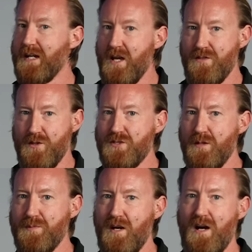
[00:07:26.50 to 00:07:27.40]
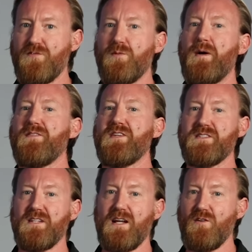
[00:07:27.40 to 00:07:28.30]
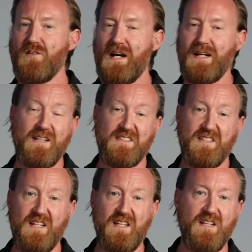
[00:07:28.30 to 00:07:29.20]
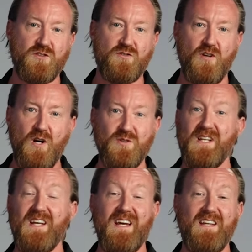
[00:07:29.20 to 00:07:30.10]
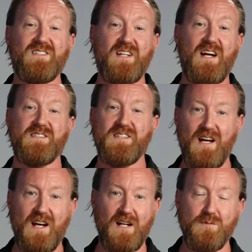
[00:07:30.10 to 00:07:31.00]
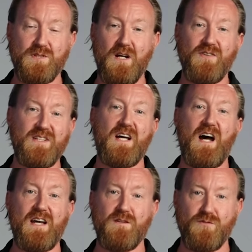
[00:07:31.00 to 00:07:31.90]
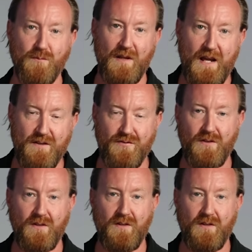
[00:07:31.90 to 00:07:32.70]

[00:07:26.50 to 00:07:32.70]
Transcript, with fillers: like, there's something off about this and I don't like it. It's icky, it's gross, and this guy's denying himself and he's hiding from life.